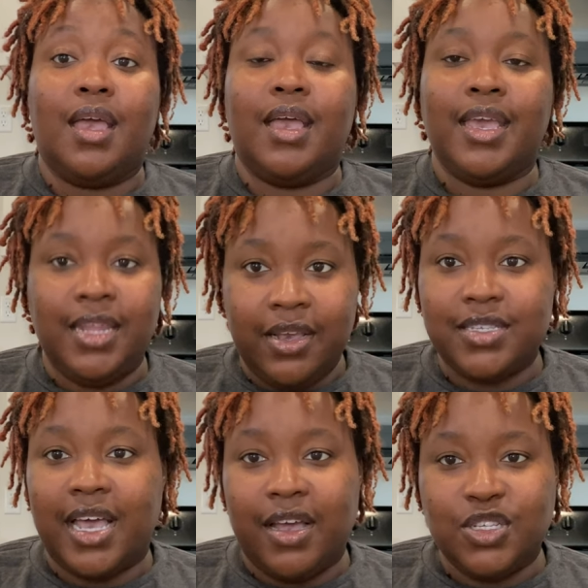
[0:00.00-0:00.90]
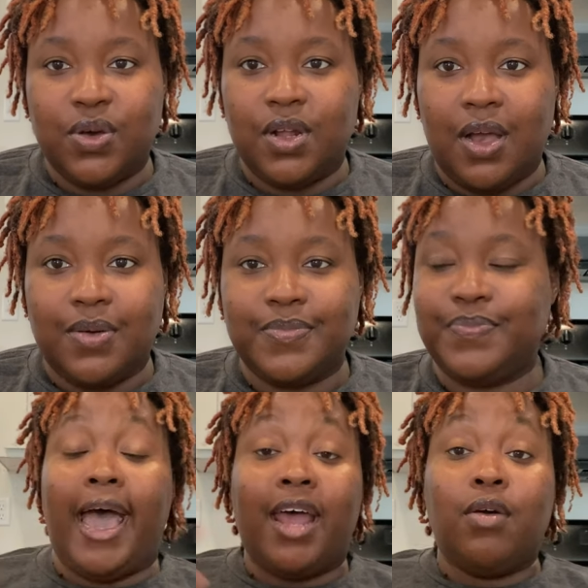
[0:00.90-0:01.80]
and here's how it's going to go
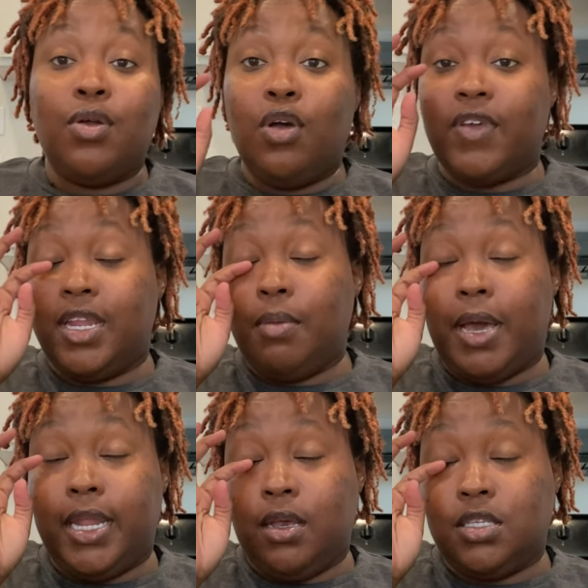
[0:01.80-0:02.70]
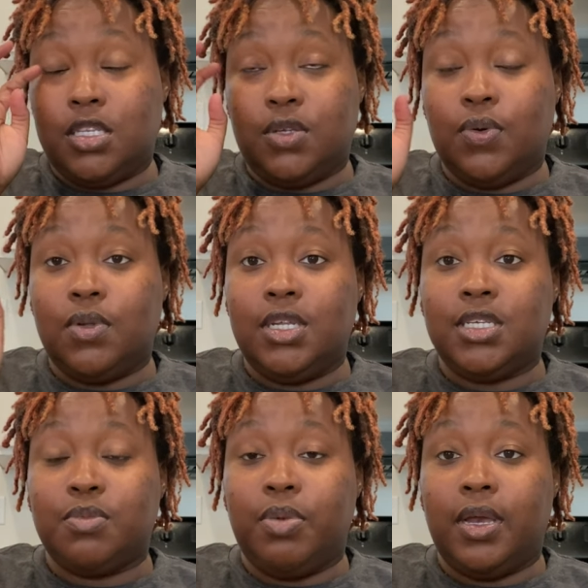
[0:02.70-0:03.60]
I don't know if anybody else is doing
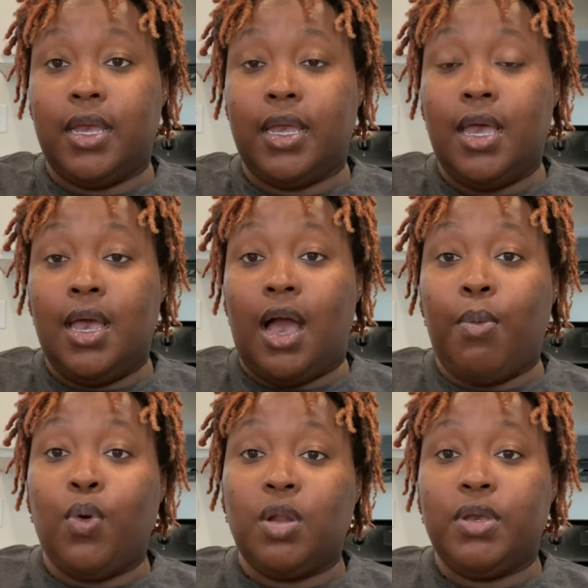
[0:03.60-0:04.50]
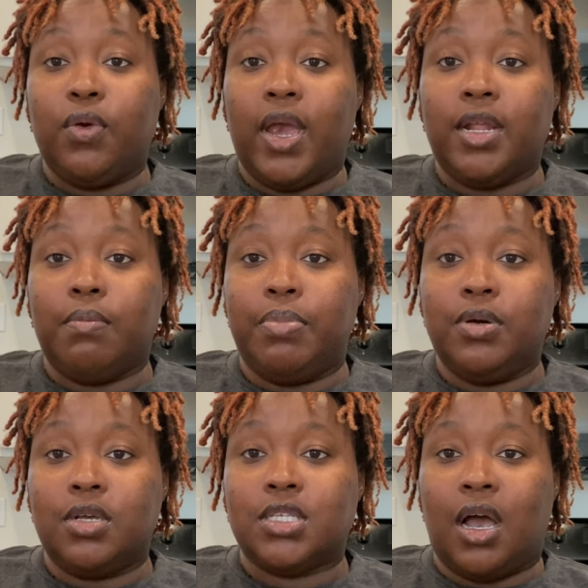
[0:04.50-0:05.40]
this, but I'm going to be grading
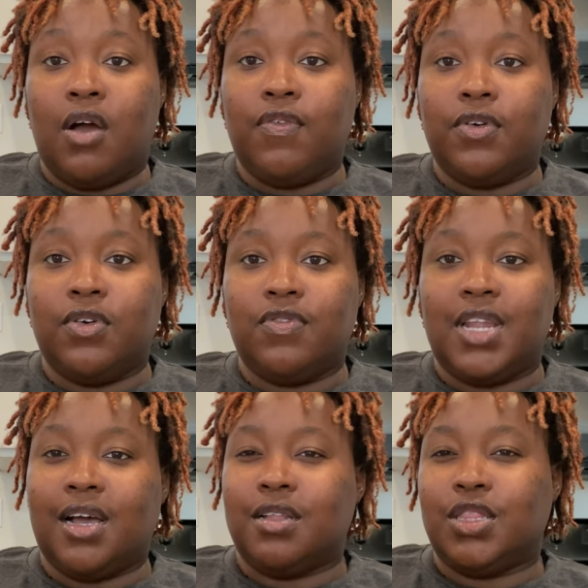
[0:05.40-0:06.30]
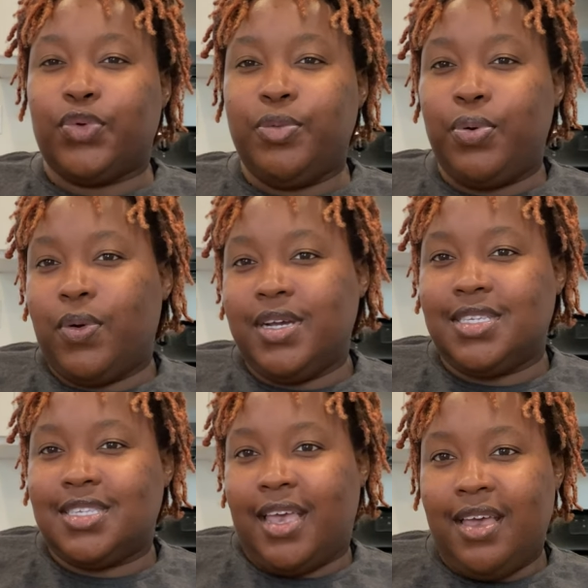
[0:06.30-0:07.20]
books off of like a three point
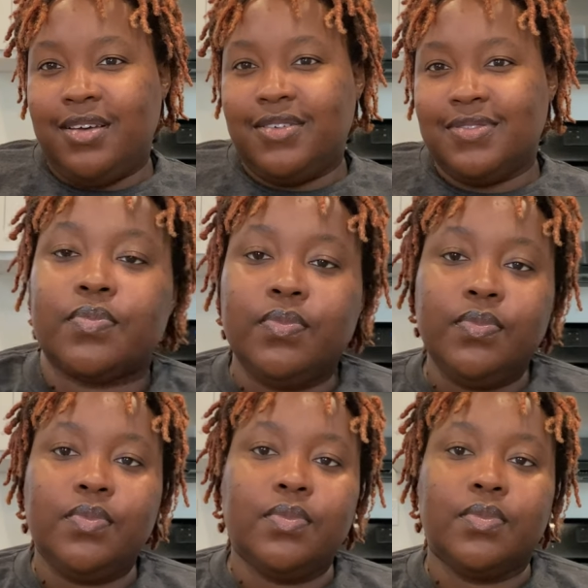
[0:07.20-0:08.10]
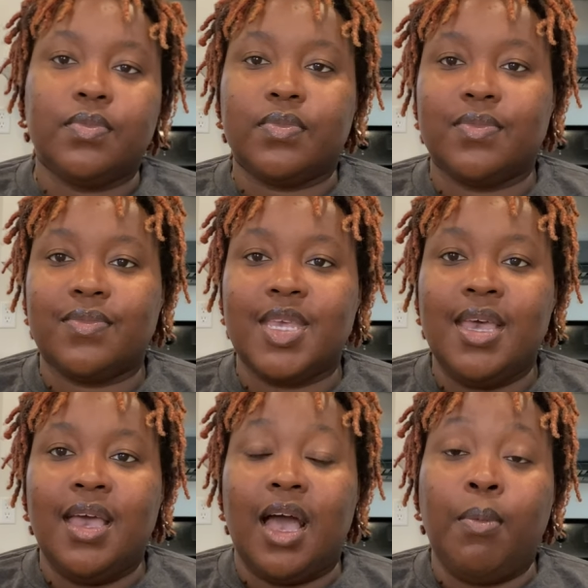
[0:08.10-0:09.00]
scale.
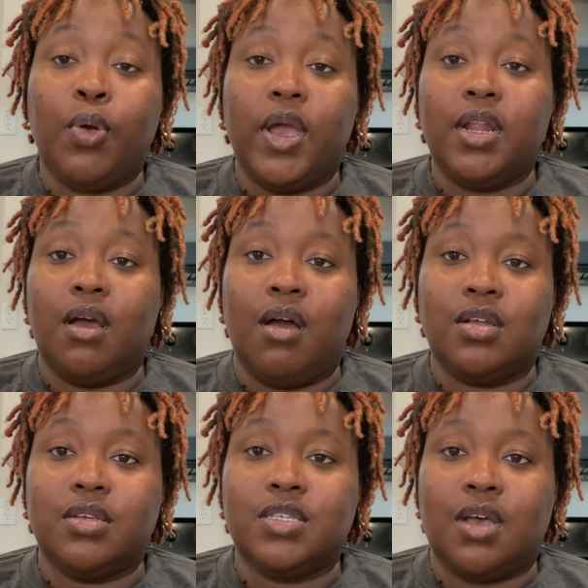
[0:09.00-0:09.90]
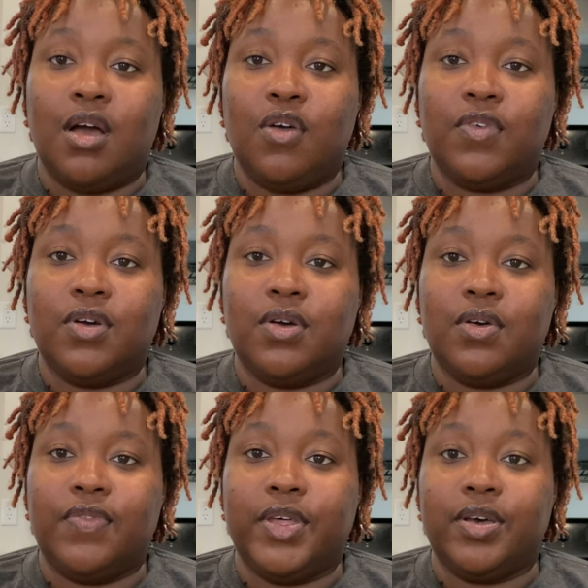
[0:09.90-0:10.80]
I'm grading authors off
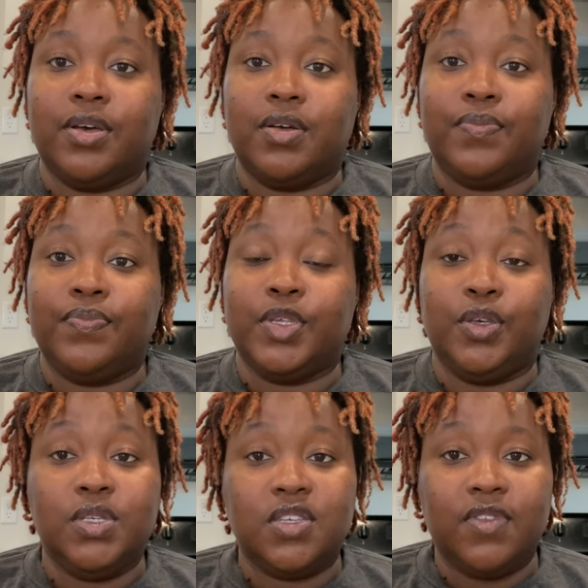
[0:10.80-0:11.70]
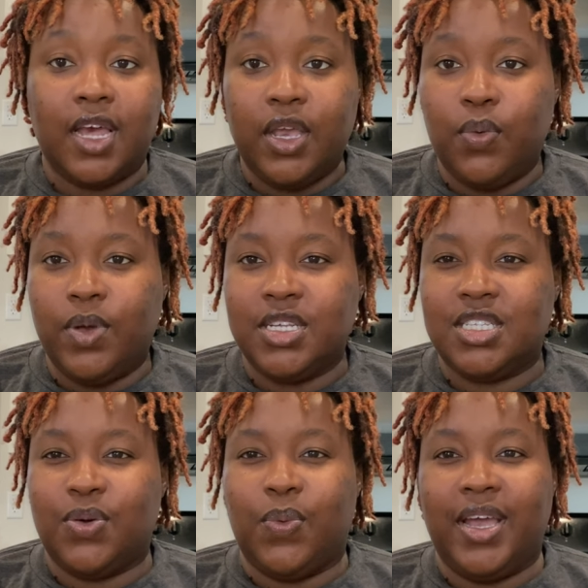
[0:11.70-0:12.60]
of the use of
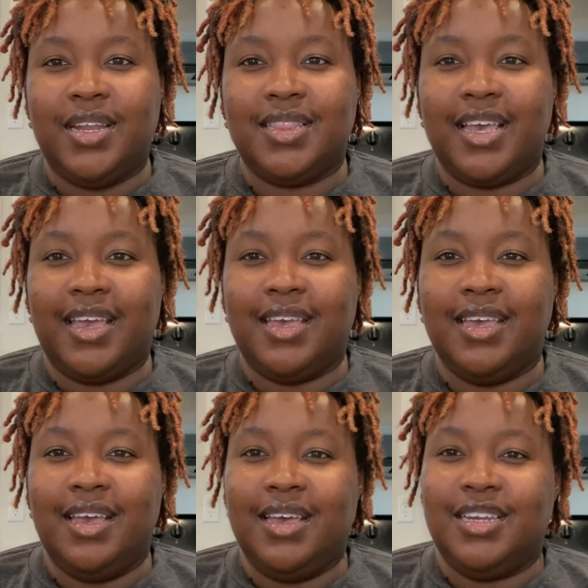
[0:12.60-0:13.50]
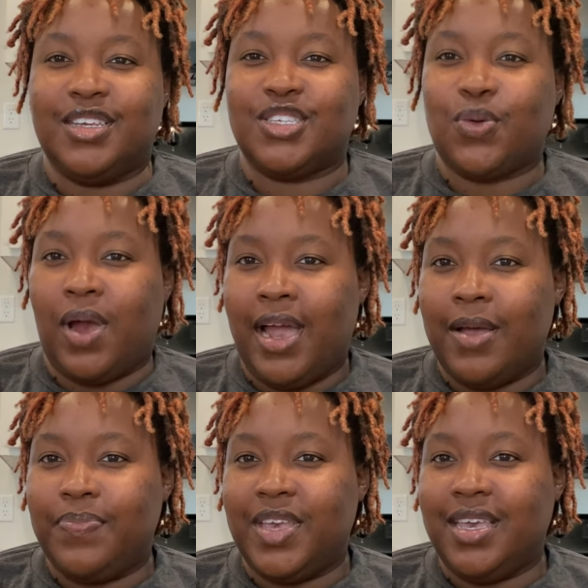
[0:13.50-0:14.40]
language, the way that they
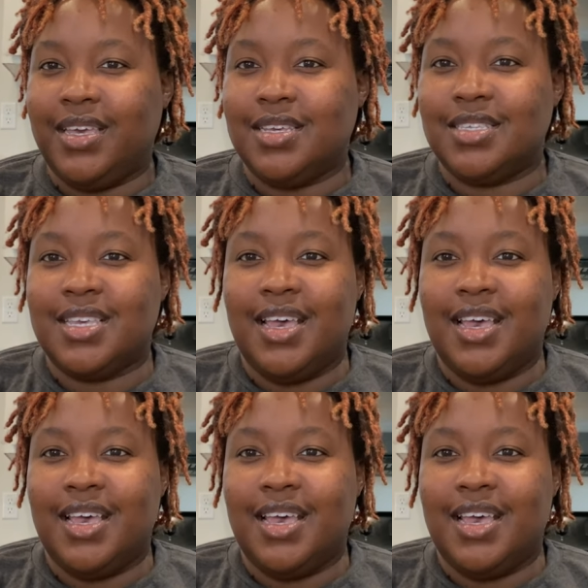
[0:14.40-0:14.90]
describe things.